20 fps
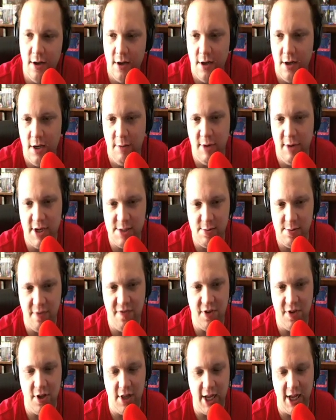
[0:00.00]
It makes me
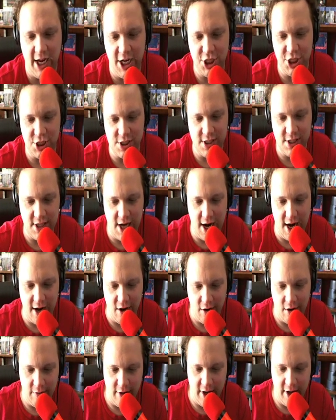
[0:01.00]
feel like I just died
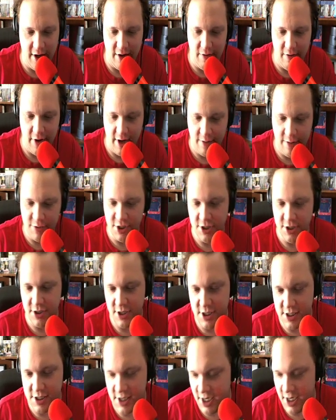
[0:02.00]
on Red Dead Redemption
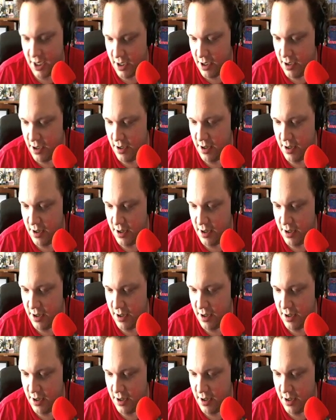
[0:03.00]
because, like,